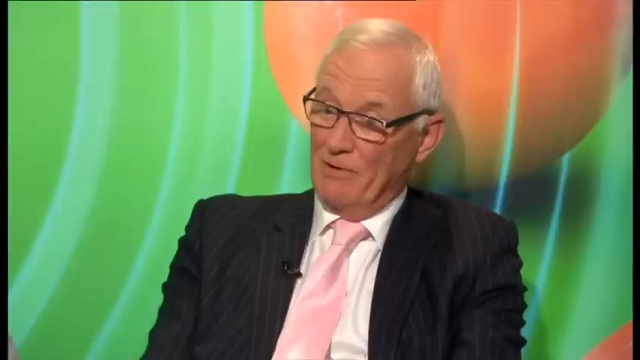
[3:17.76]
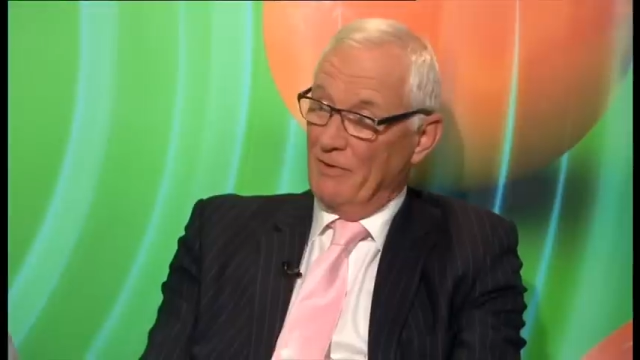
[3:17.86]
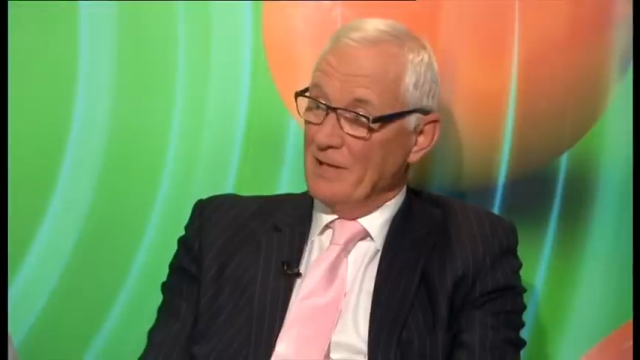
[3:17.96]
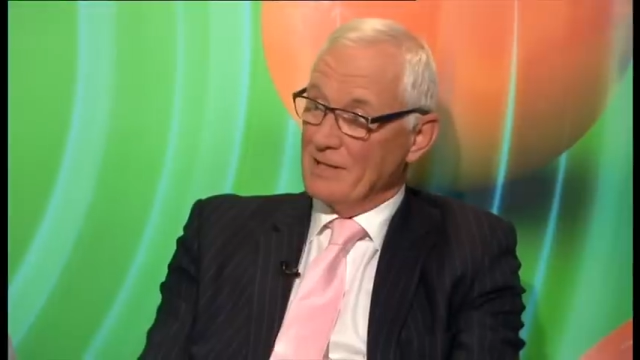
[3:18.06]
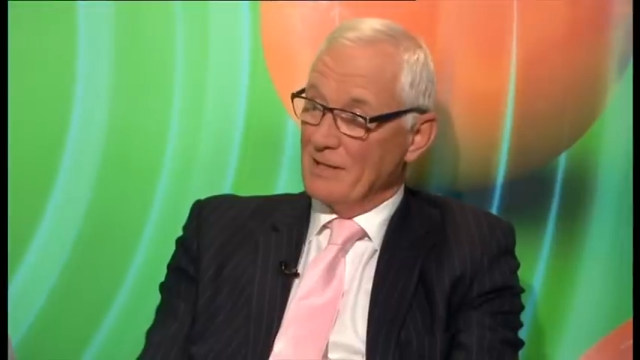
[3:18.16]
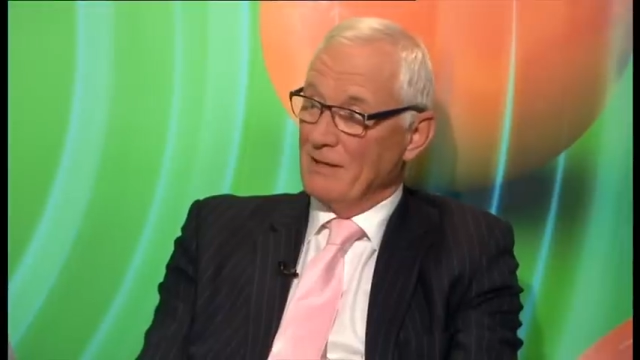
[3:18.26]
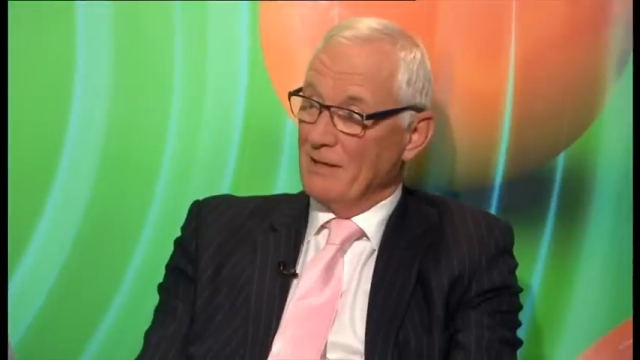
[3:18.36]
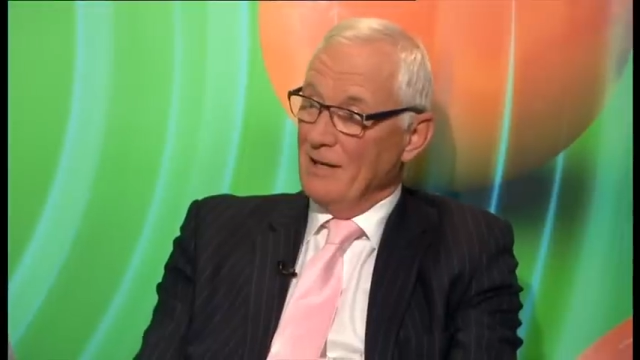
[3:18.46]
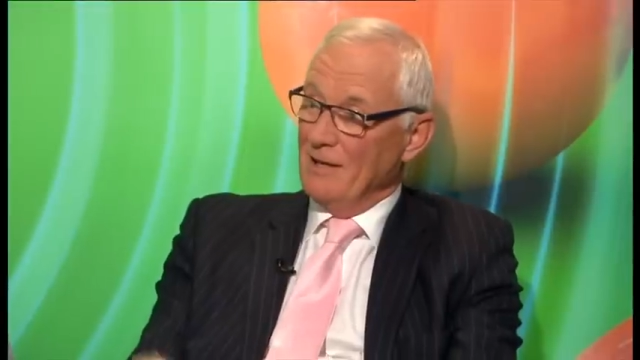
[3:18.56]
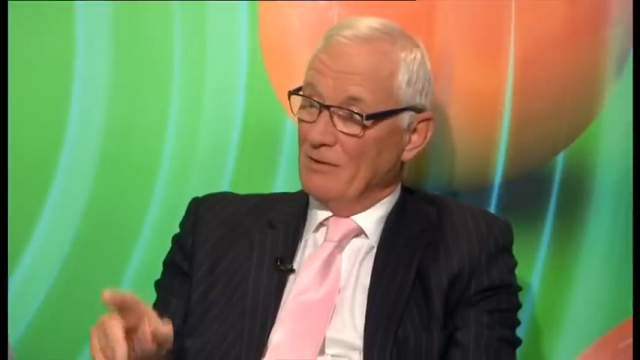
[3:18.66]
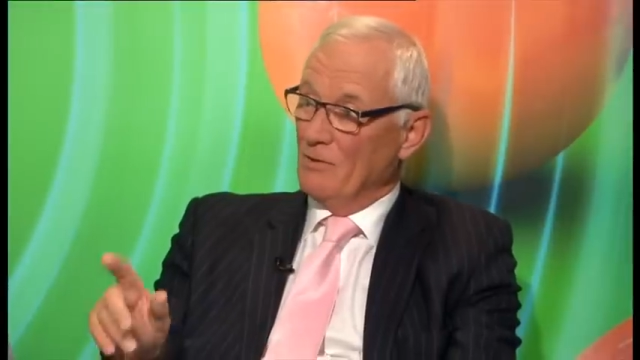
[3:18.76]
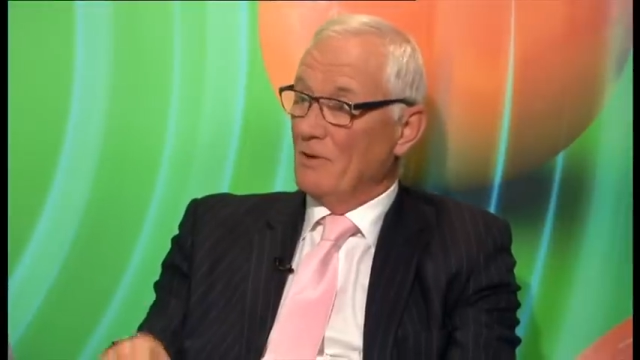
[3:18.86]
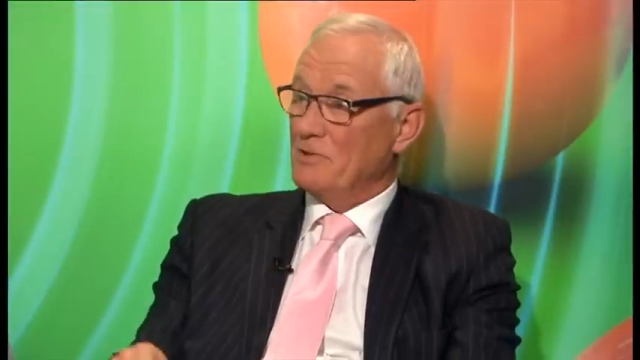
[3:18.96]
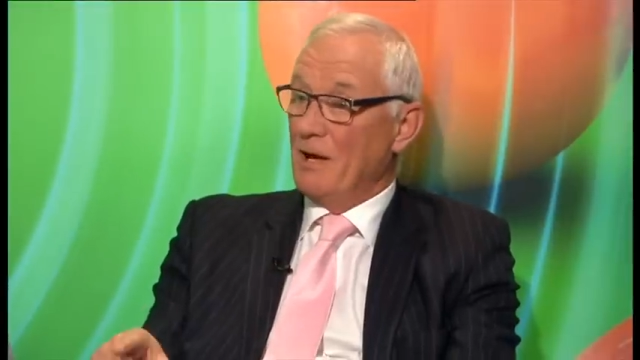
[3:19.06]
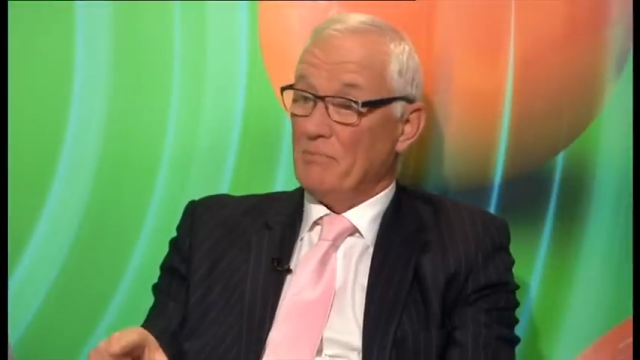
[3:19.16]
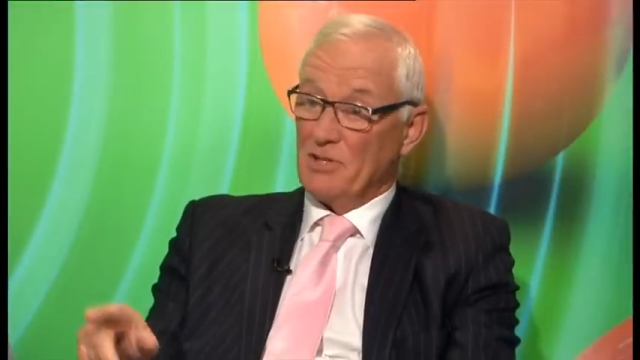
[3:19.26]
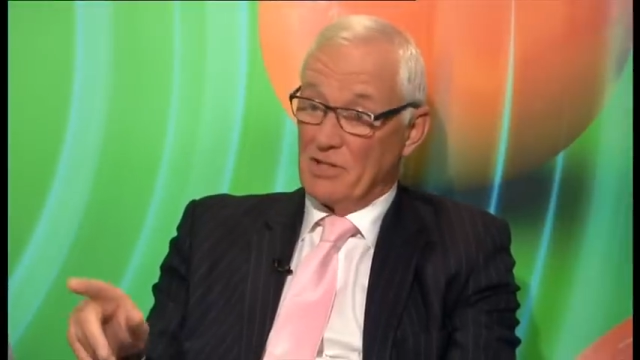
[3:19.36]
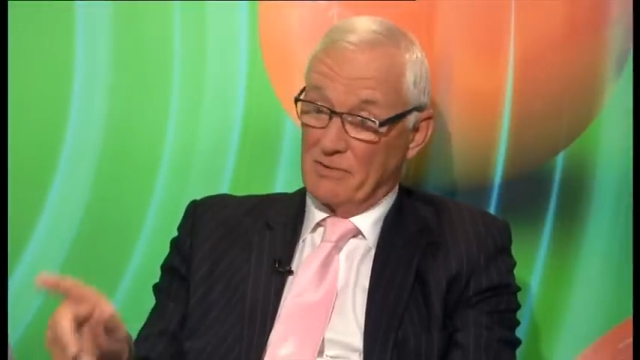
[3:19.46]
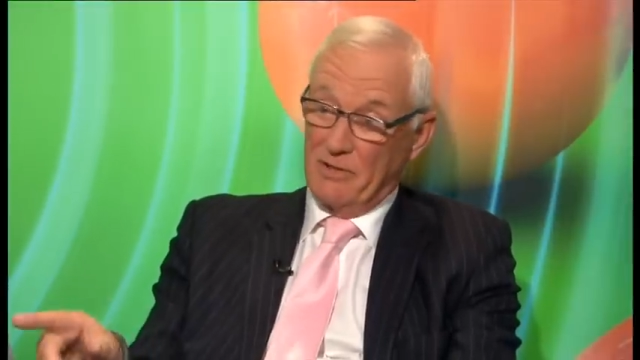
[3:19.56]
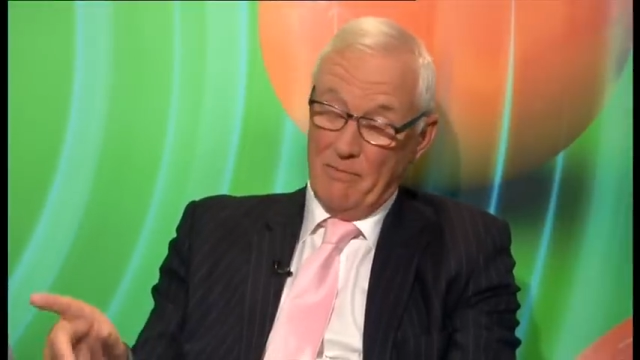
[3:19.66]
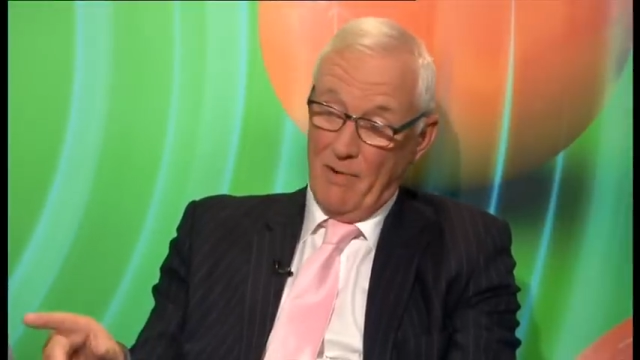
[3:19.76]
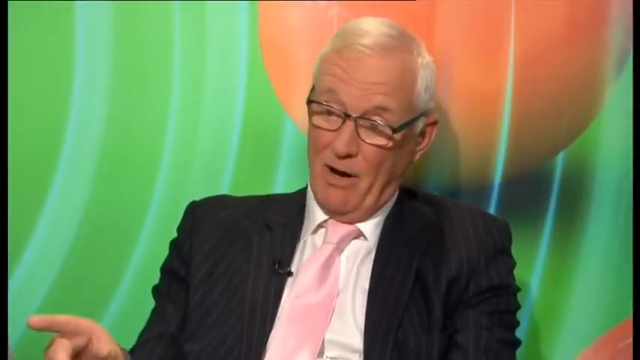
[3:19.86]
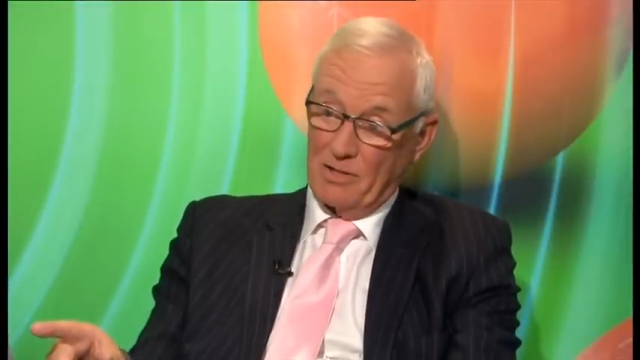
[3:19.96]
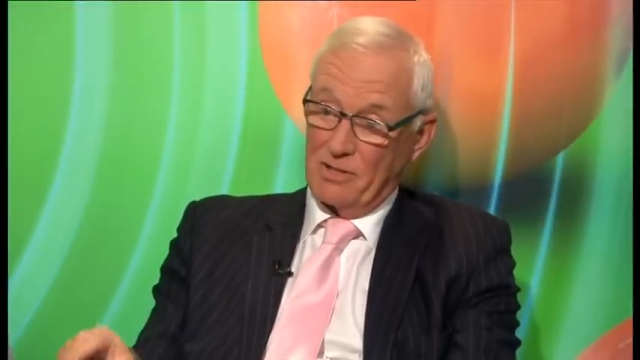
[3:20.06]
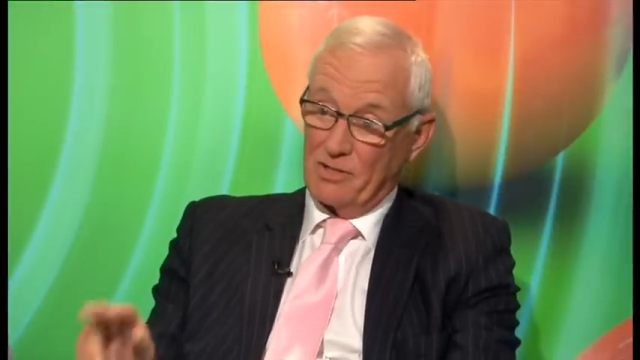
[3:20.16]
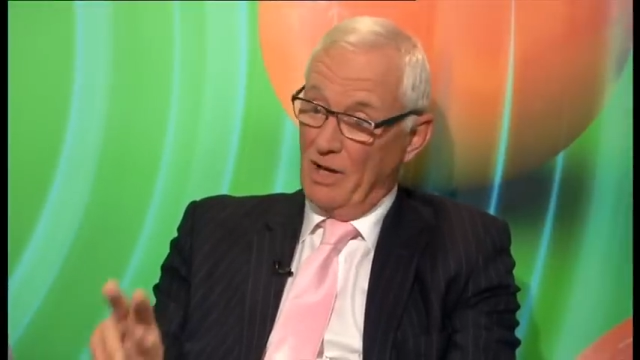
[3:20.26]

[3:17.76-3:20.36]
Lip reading: events, and the World Championships and the Masters,